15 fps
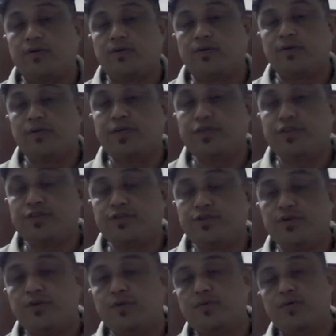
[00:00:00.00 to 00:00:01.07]
we need to
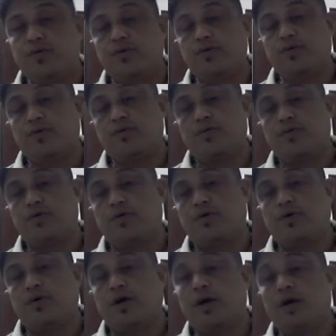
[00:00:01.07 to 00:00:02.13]
know
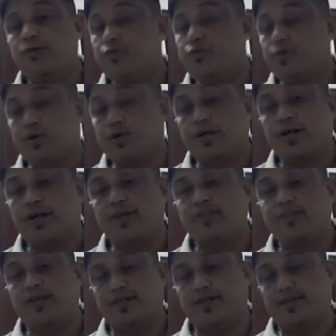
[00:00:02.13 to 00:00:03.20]
how to organize
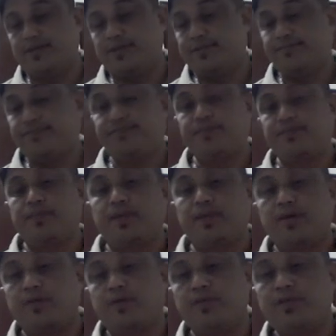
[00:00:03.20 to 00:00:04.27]
that.
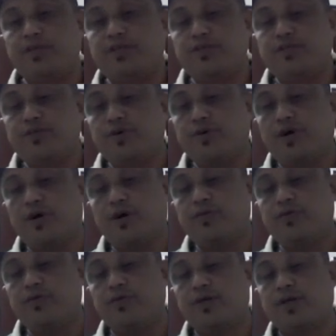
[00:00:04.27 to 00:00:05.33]
We need to know how
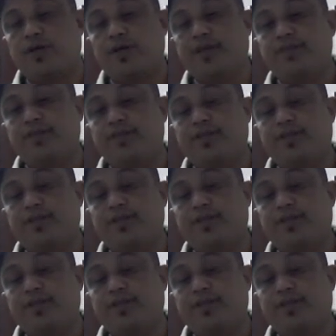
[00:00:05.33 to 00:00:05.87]
to organize that.